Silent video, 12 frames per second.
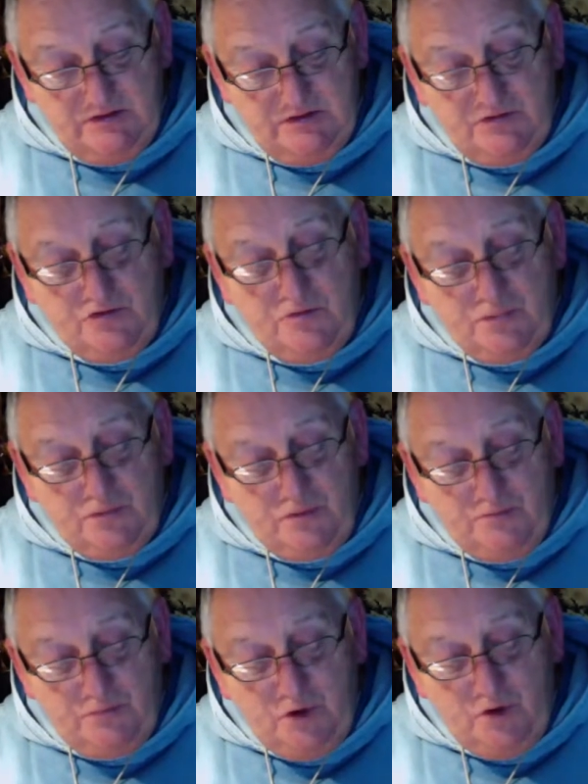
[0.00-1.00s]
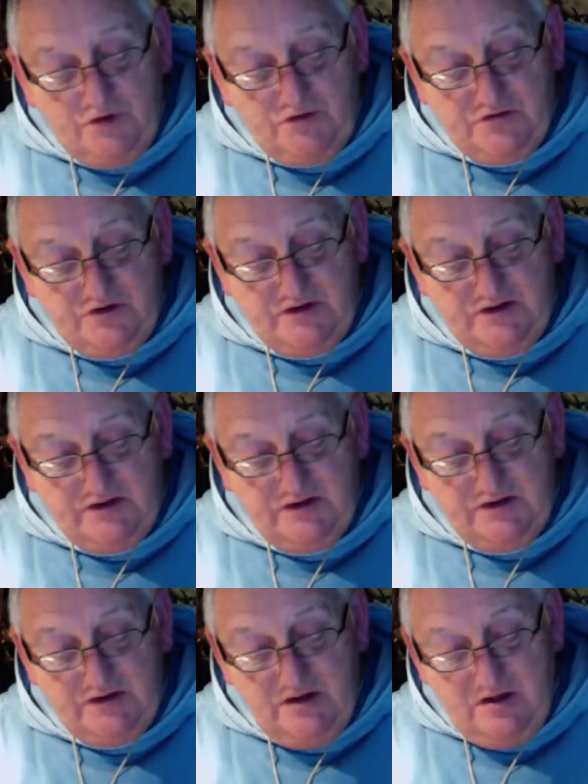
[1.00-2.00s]
through poetry.
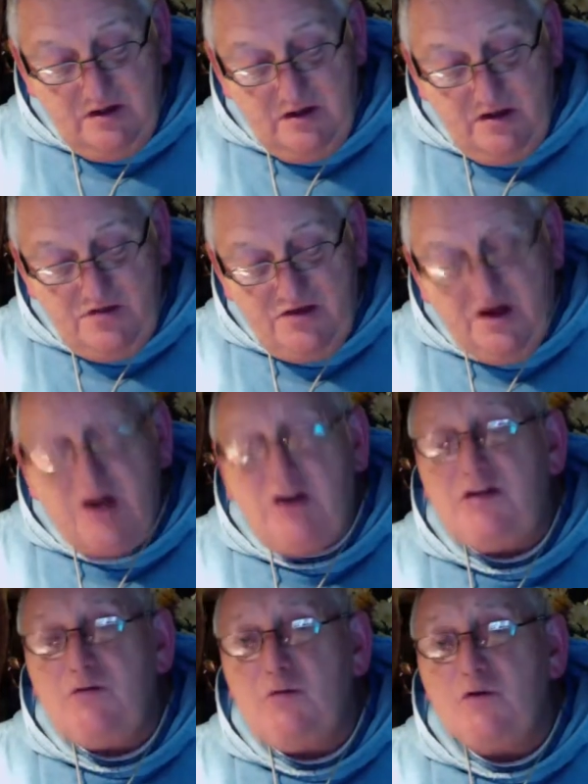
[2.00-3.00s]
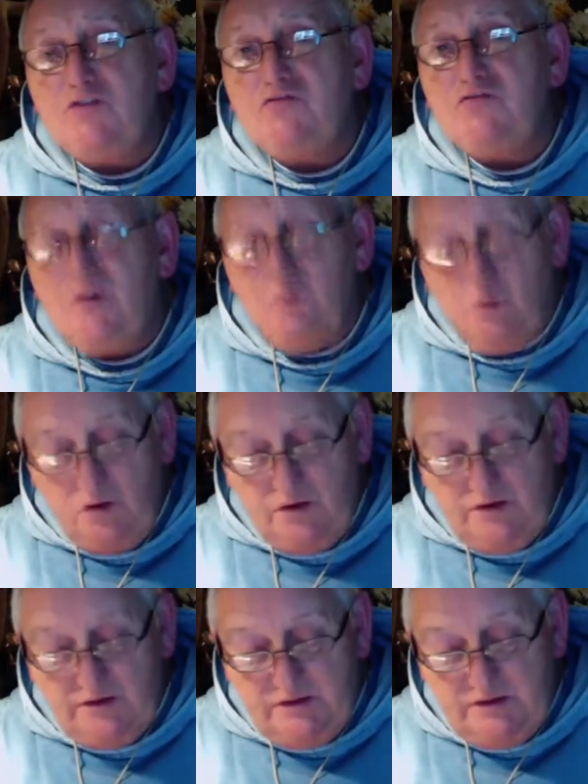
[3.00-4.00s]
There he was
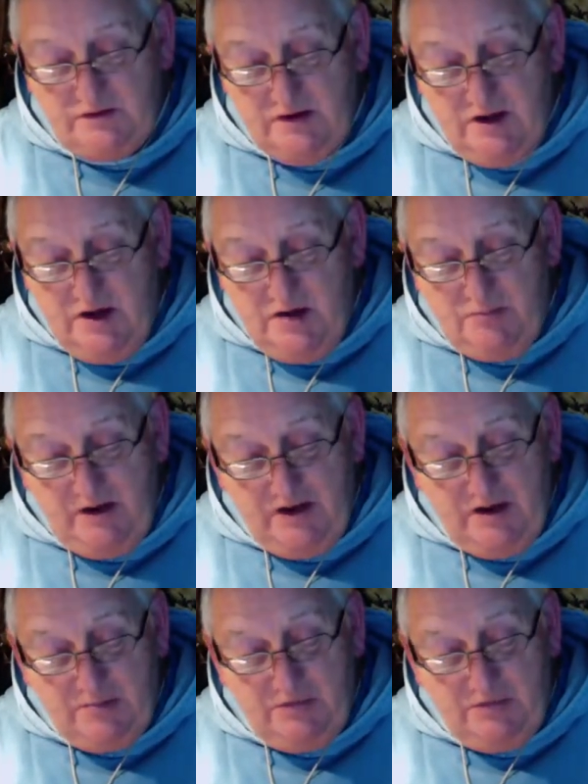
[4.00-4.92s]
rewarded by a